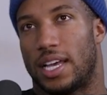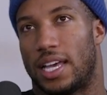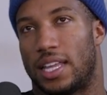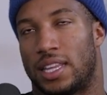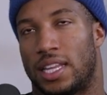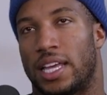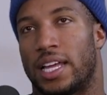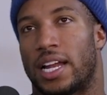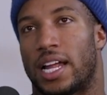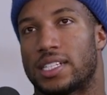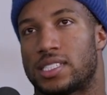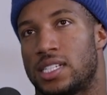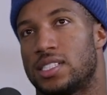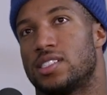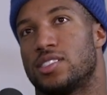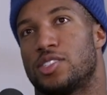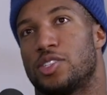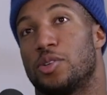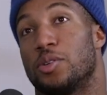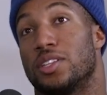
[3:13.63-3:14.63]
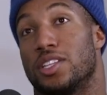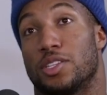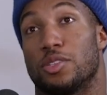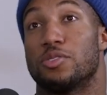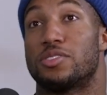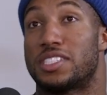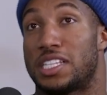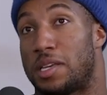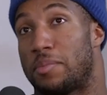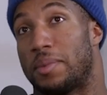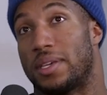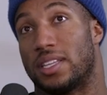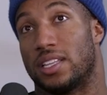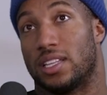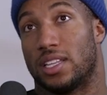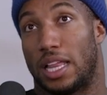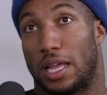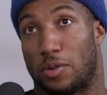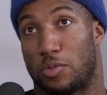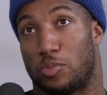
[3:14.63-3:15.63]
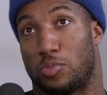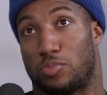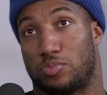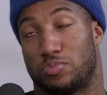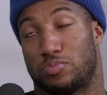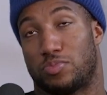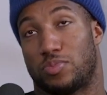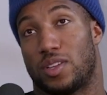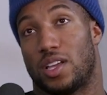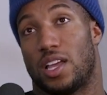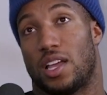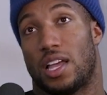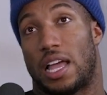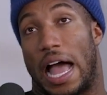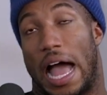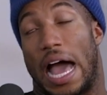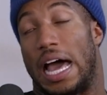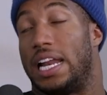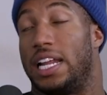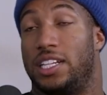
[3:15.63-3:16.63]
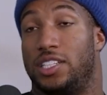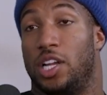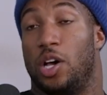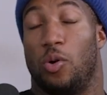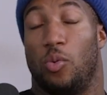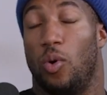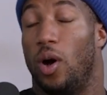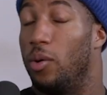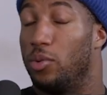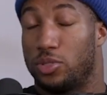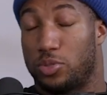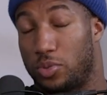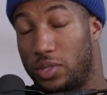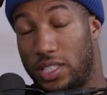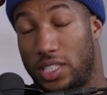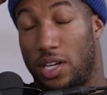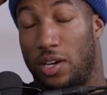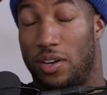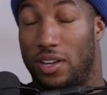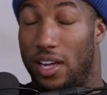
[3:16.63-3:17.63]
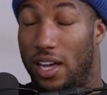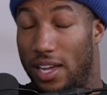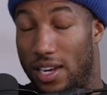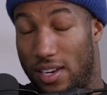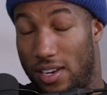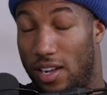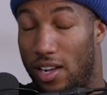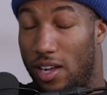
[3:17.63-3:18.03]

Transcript: And then I sent it to you, and then you sent me the like. Yeah. I didn't know what was really going on